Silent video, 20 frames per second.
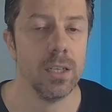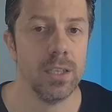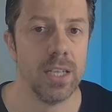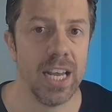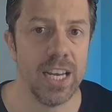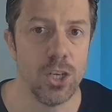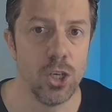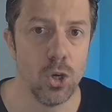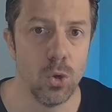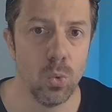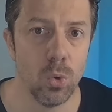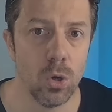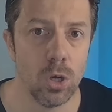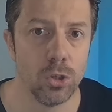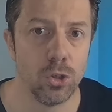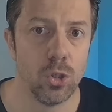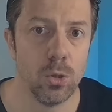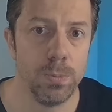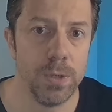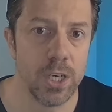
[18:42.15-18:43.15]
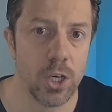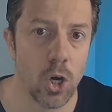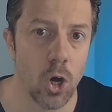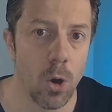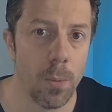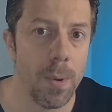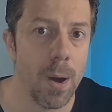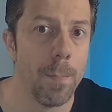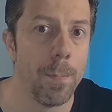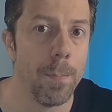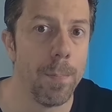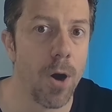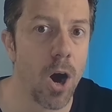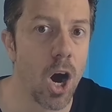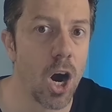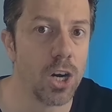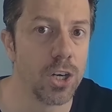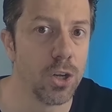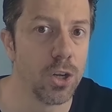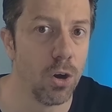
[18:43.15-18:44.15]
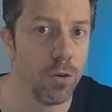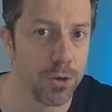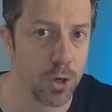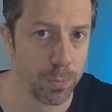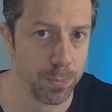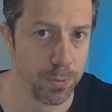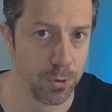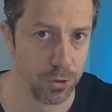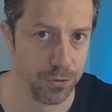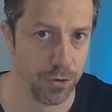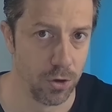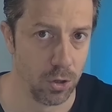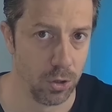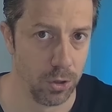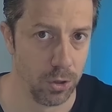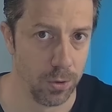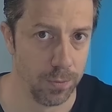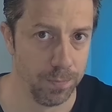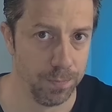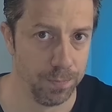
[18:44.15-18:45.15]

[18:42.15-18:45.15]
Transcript: that you want to become part of your portfolio.